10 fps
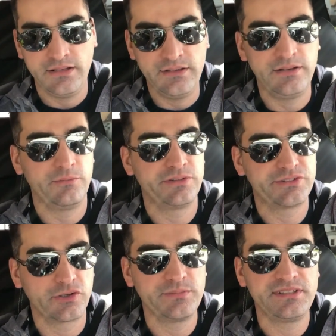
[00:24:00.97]
in the different
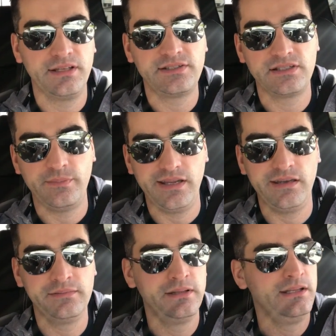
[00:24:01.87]
circumstances I'm
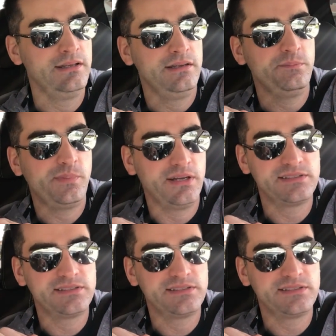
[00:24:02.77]
in. But